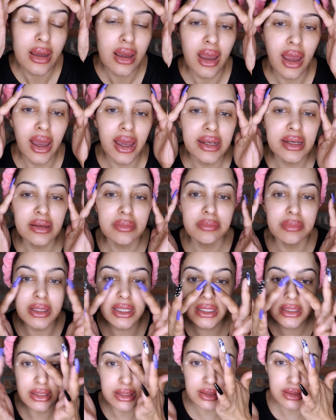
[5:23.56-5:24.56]
And
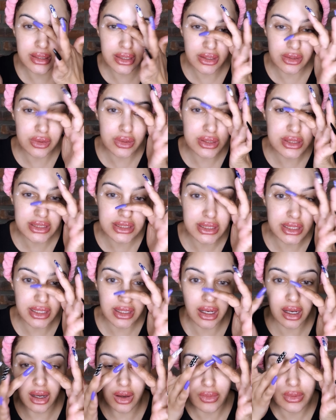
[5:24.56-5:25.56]
immediately you can see
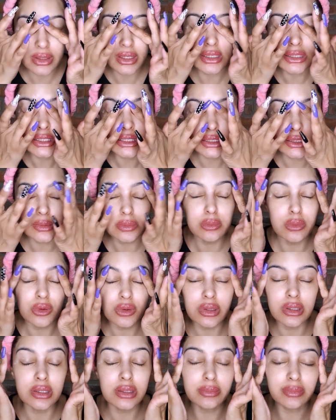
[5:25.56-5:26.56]
how it has
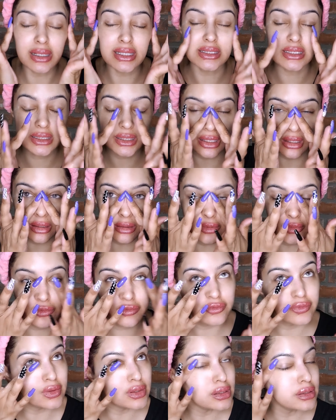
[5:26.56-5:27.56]
smoothened my skin,
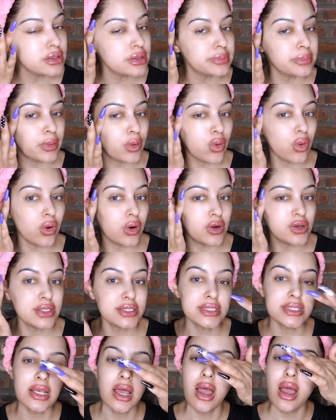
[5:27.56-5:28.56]
filled the pores,